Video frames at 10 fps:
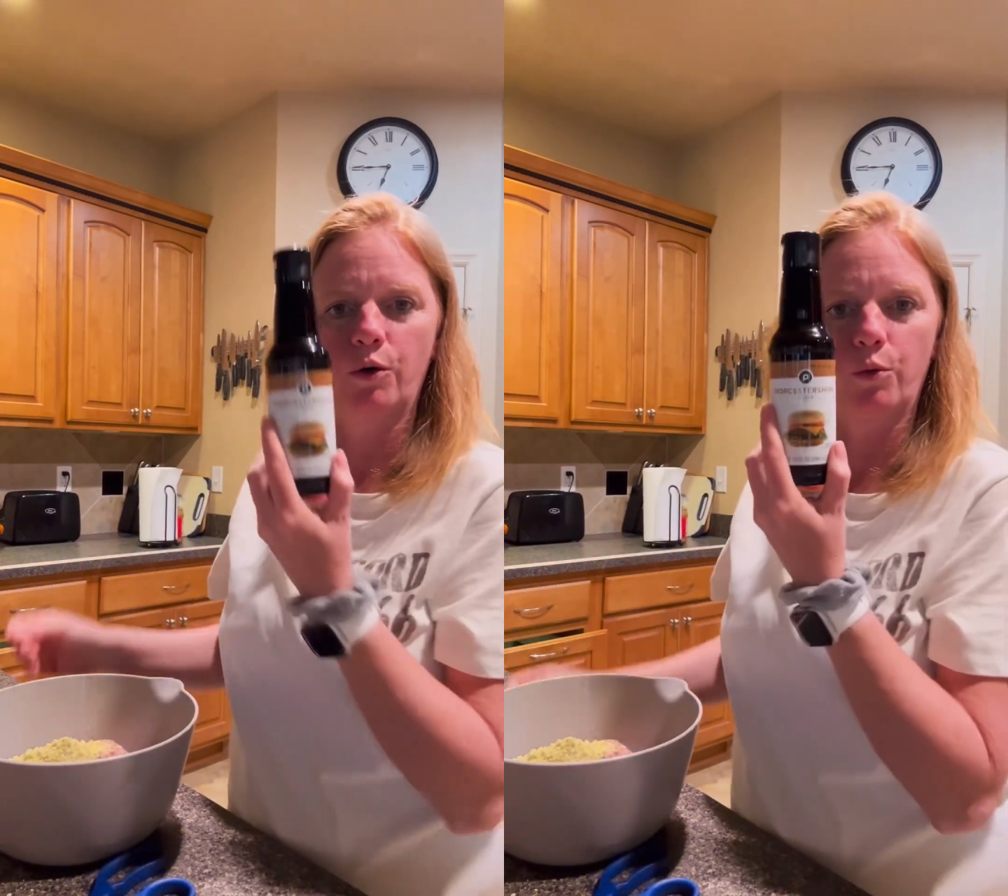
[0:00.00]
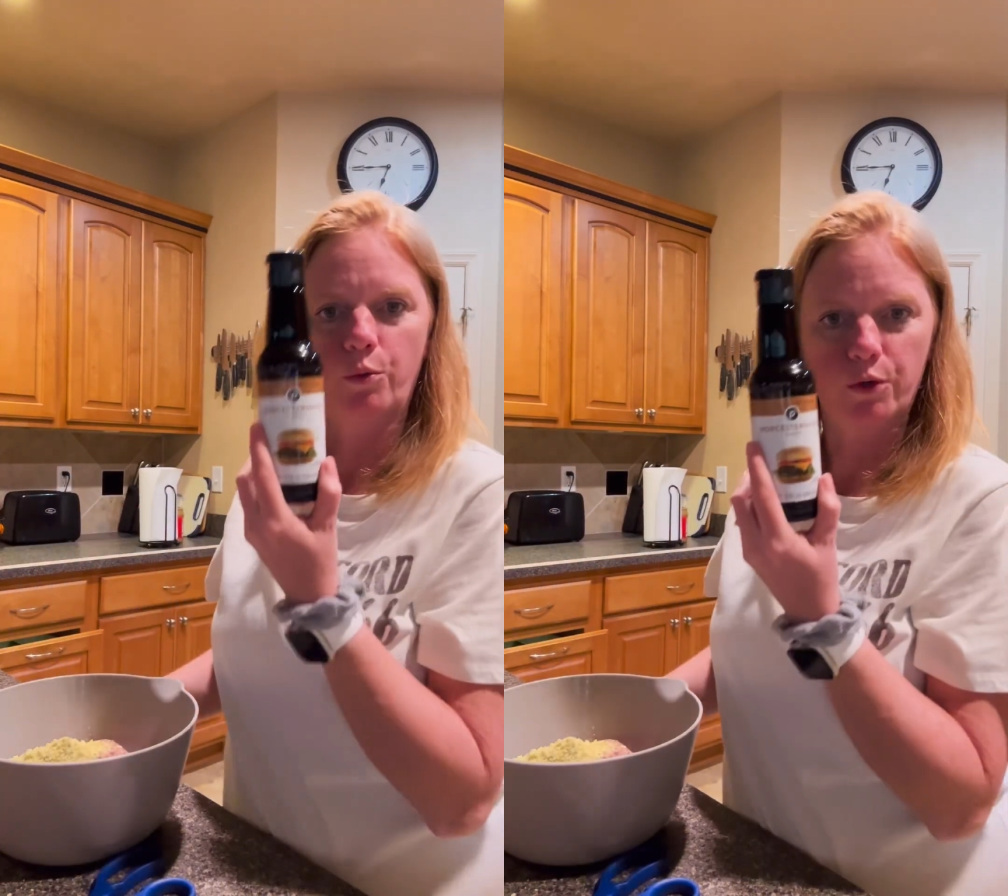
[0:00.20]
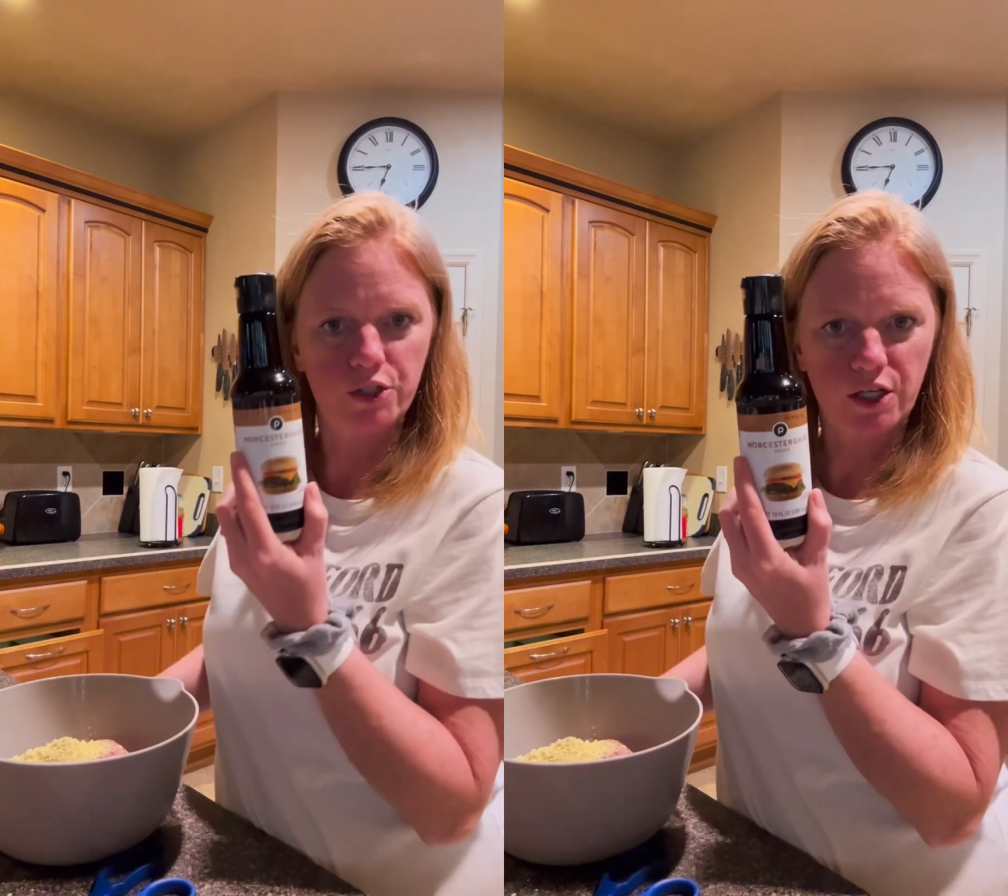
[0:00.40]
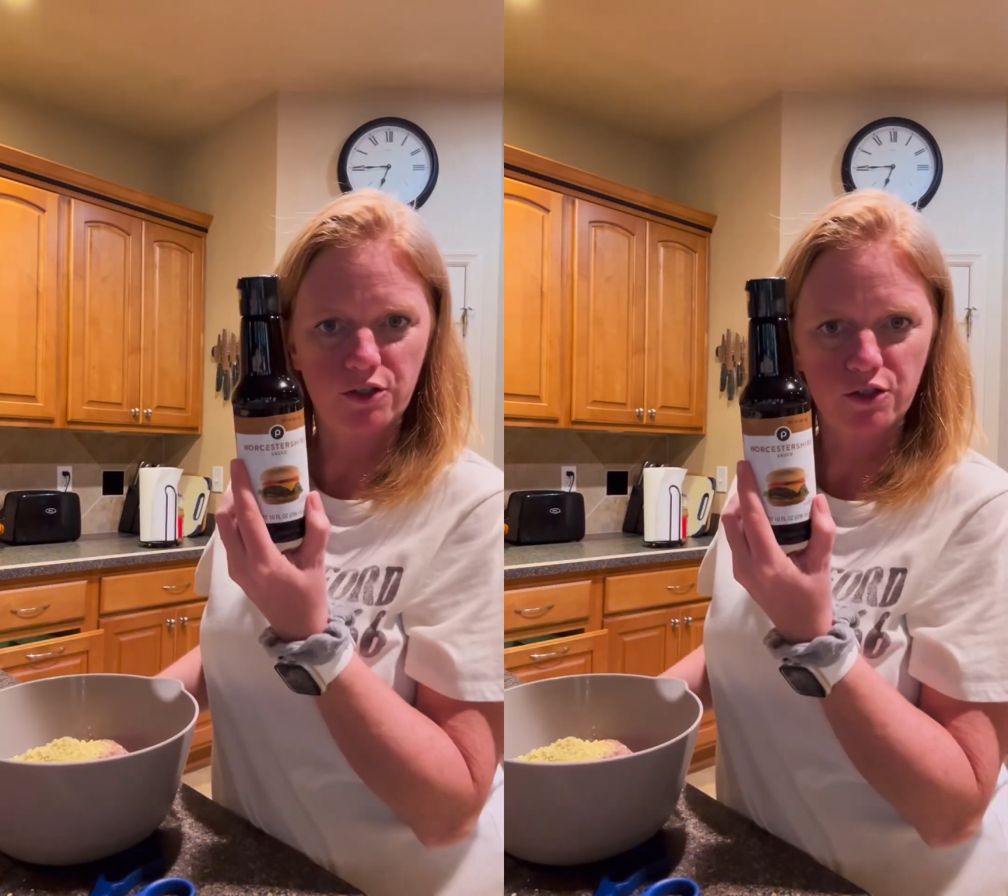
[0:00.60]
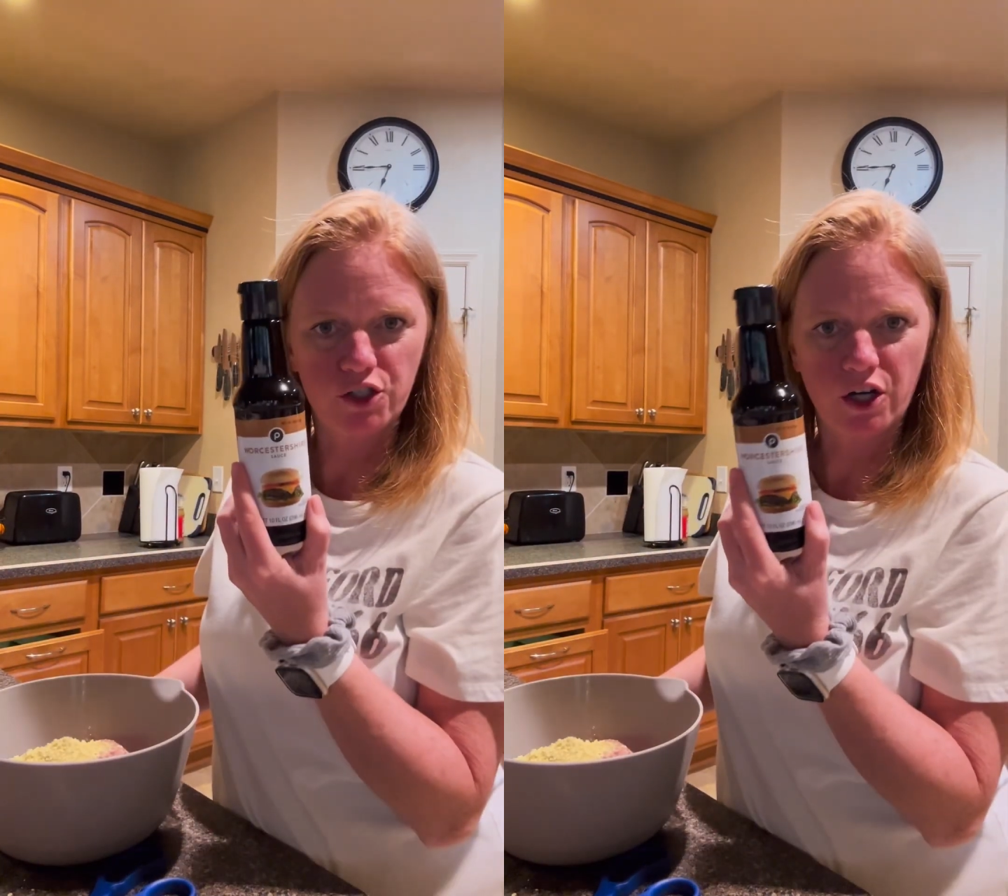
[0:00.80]

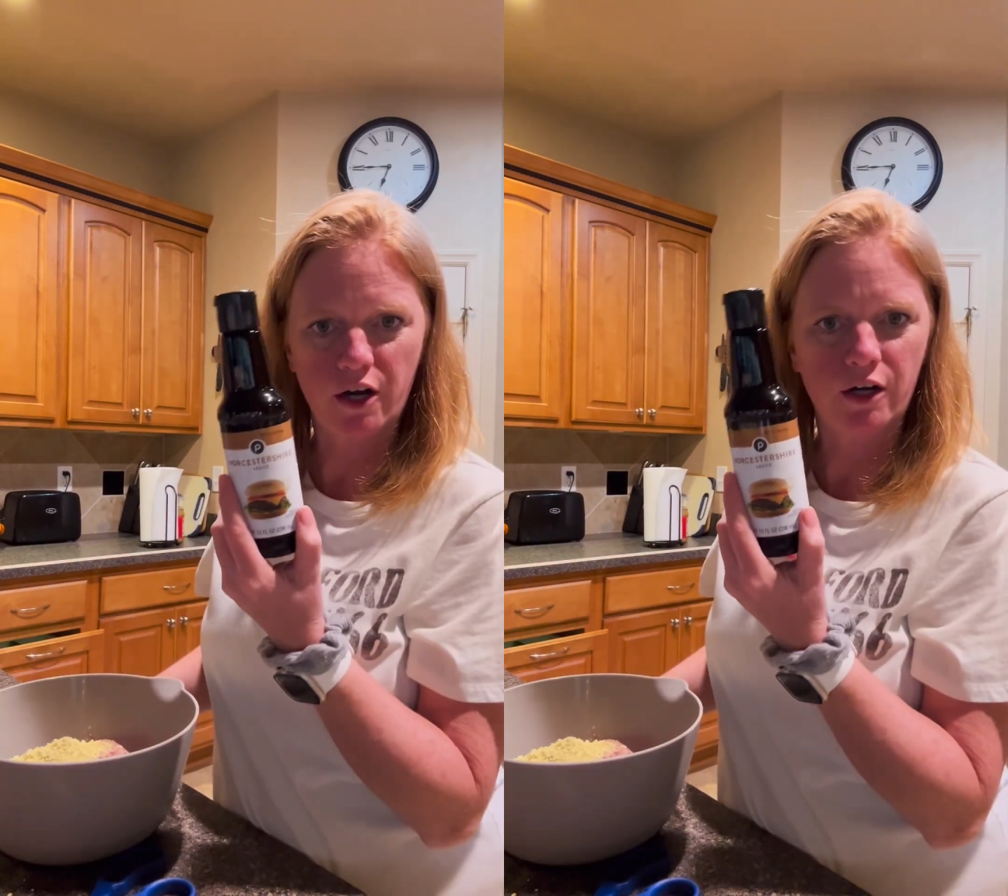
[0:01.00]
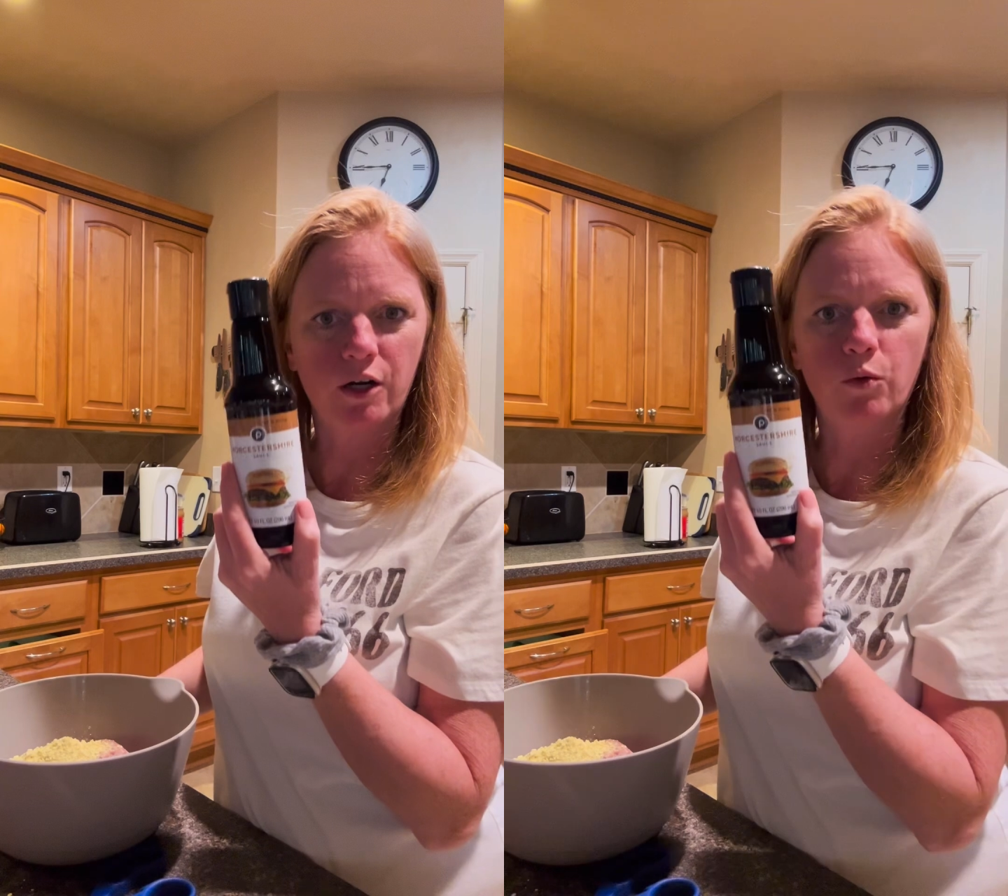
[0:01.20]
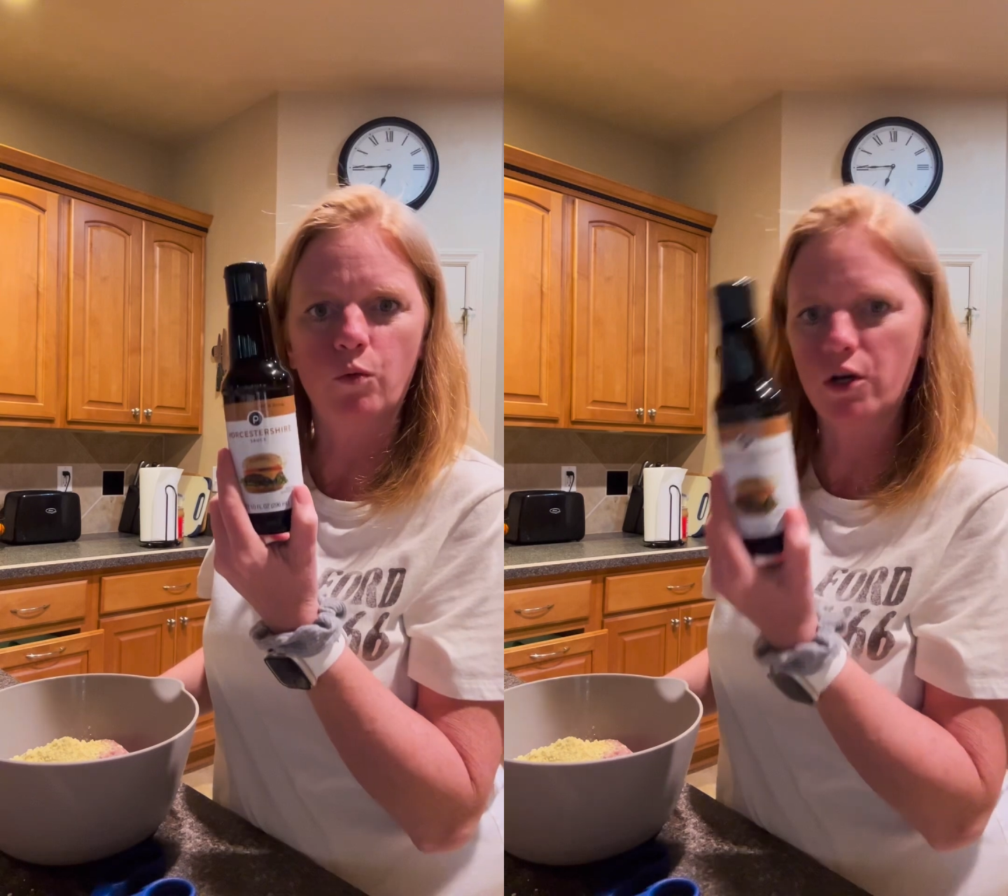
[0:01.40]
Worcestershire,